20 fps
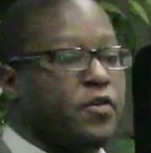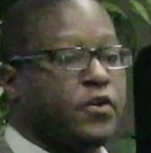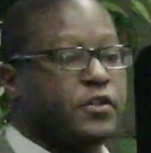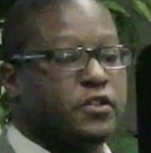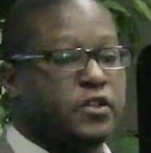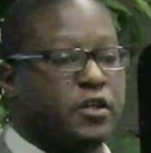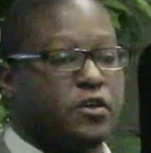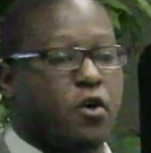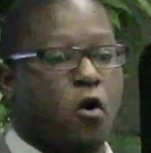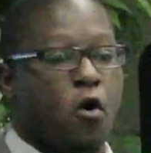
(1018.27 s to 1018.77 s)
way.
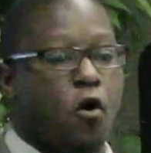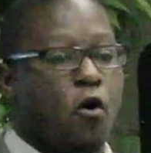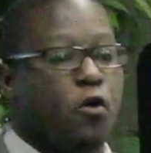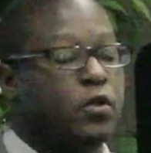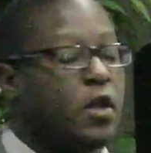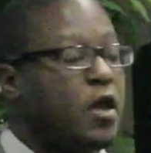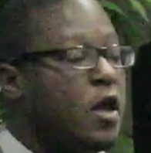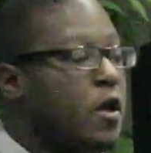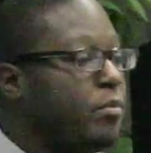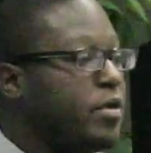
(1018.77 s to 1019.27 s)
There's
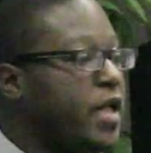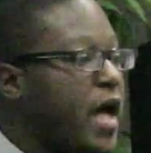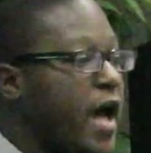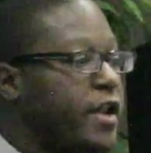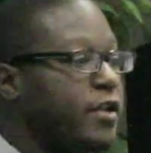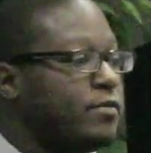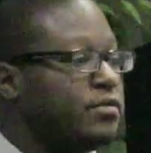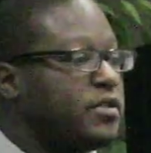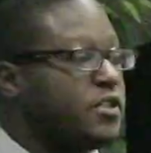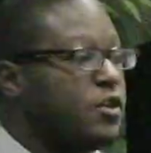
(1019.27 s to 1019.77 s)
gold,
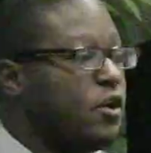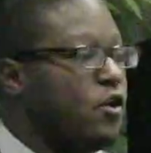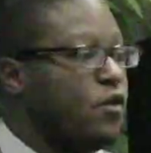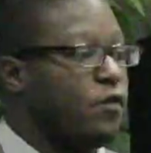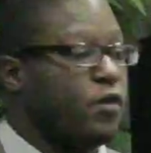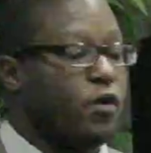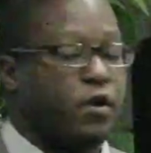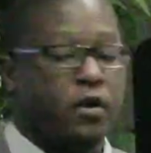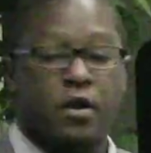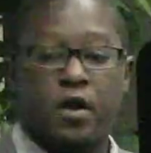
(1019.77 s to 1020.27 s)
platinum,
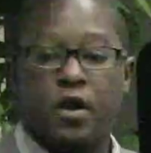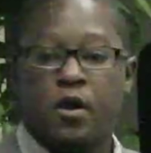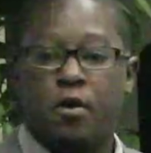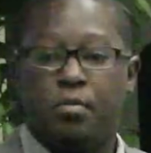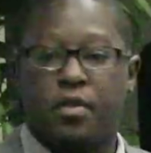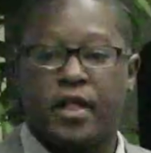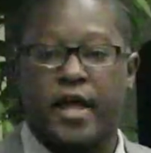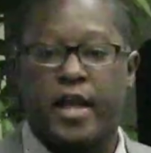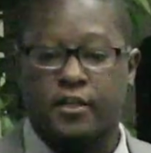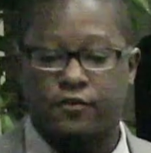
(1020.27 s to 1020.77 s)
silver
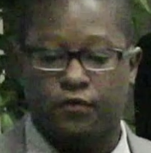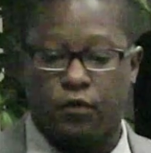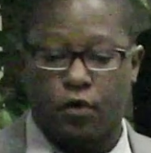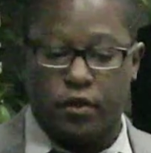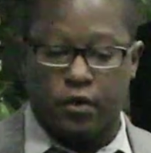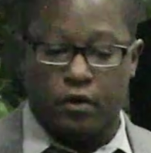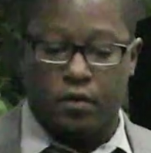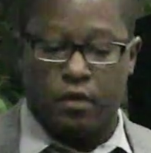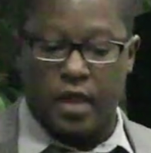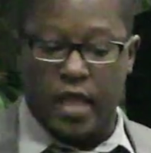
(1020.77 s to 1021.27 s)
plans
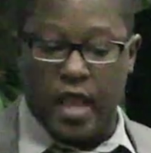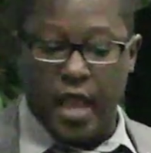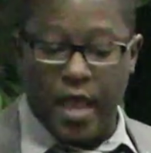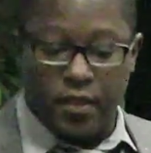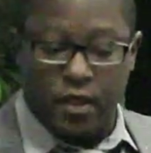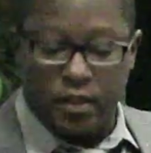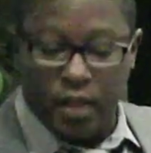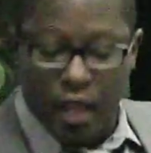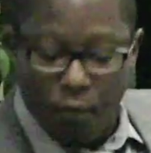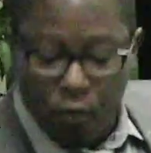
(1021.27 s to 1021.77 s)
for you.
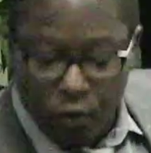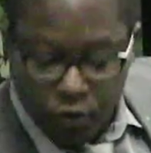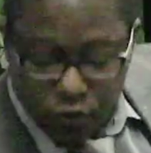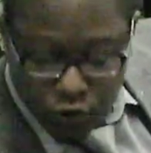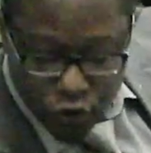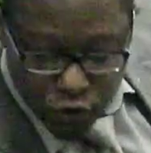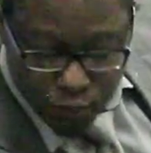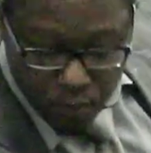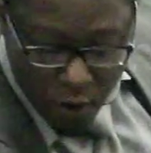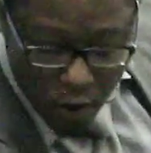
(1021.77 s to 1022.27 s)
And the
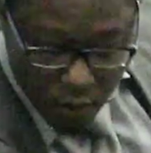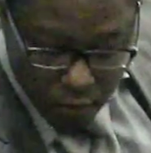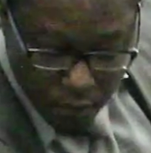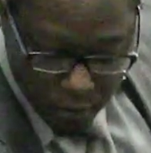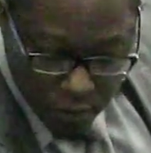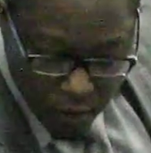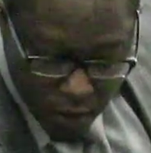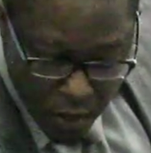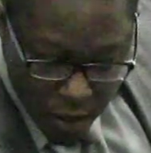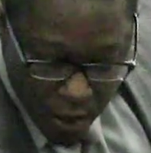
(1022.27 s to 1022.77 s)
network is
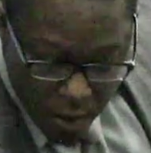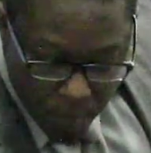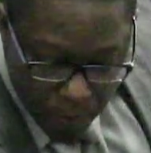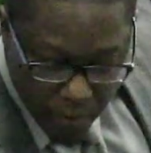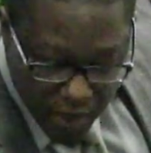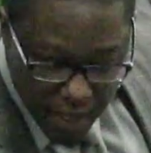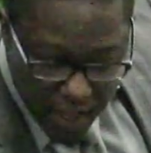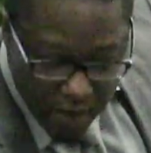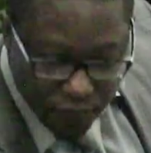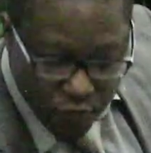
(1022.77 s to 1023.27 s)
smaller.
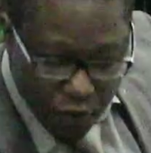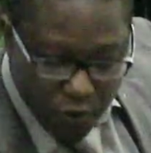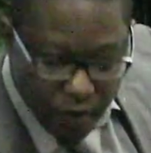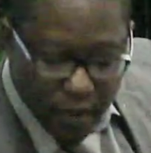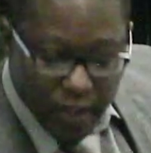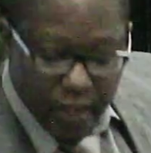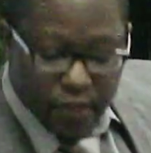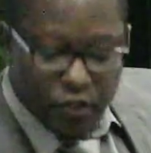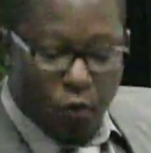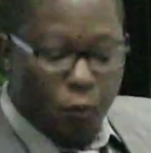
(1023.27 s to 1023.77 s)
But if
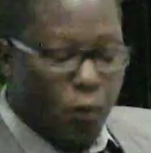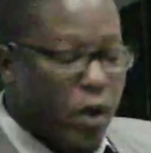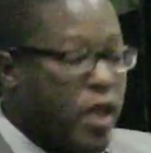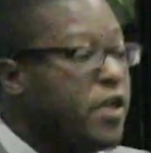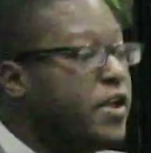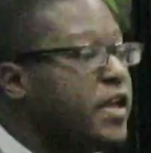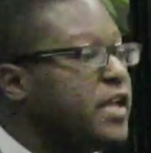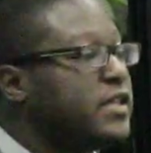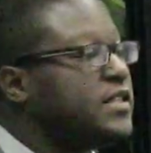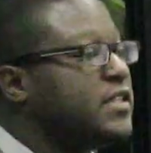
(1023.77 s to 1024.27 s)
you're, the
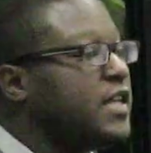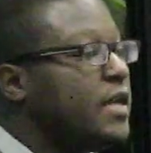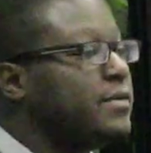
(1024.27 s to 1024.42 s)
way you get